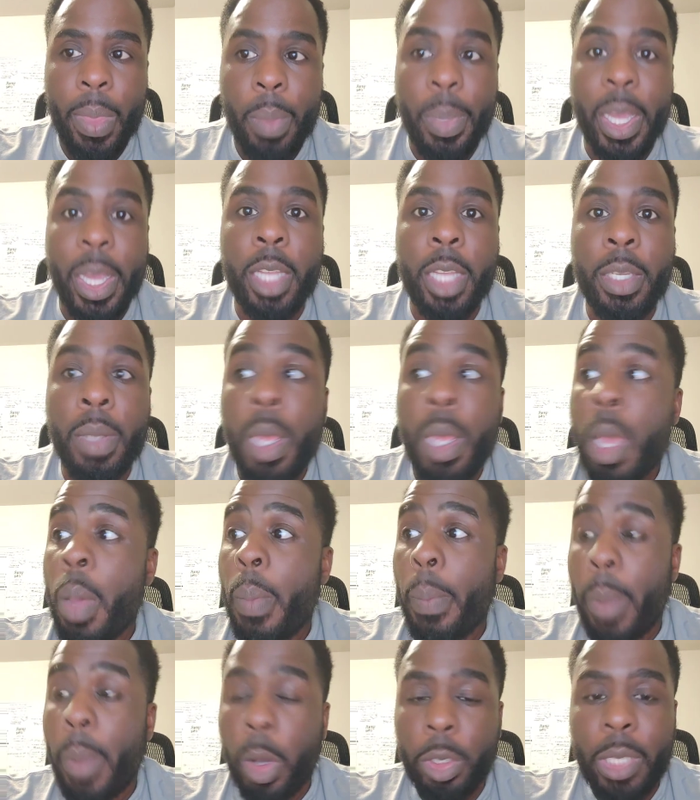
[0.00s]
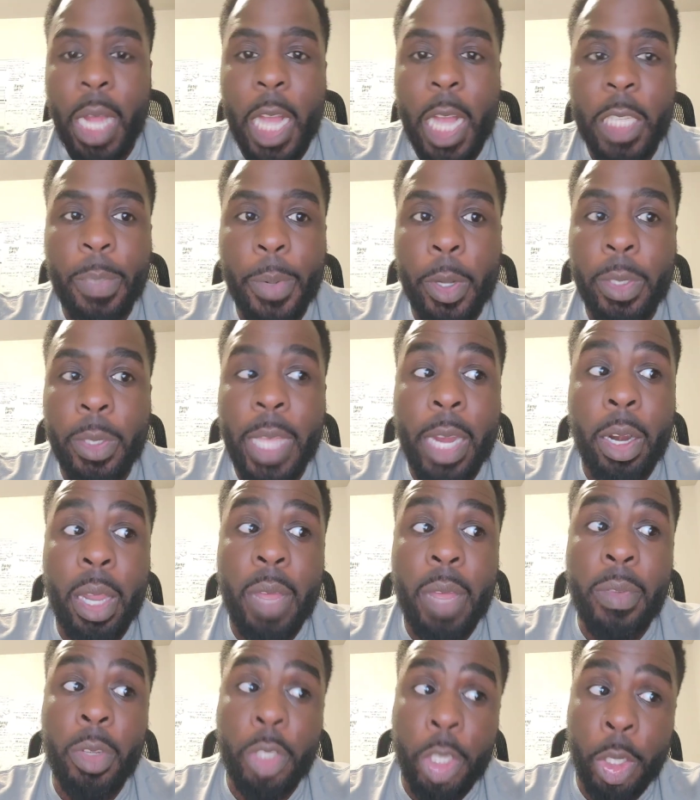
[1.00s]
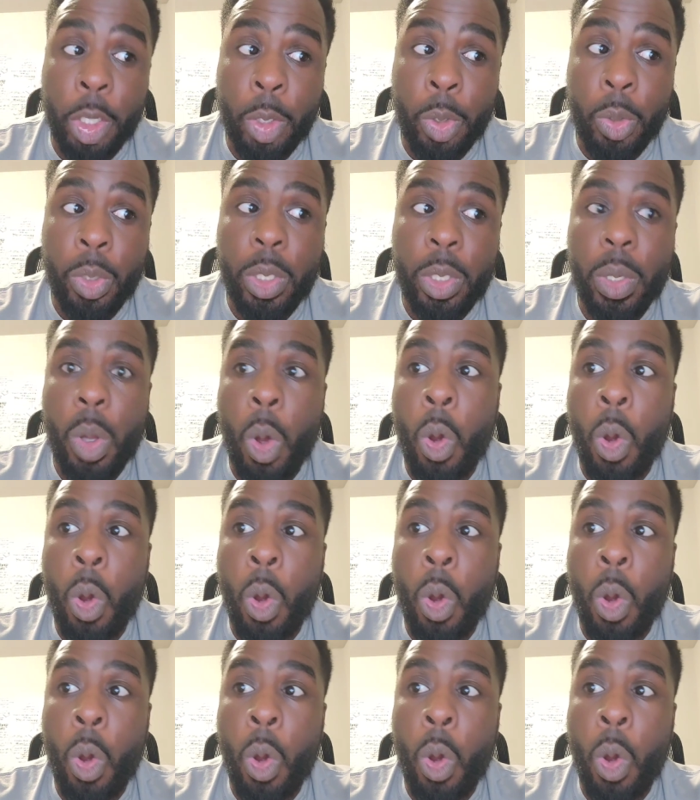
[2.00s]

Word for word: because most hospitals that are level 2s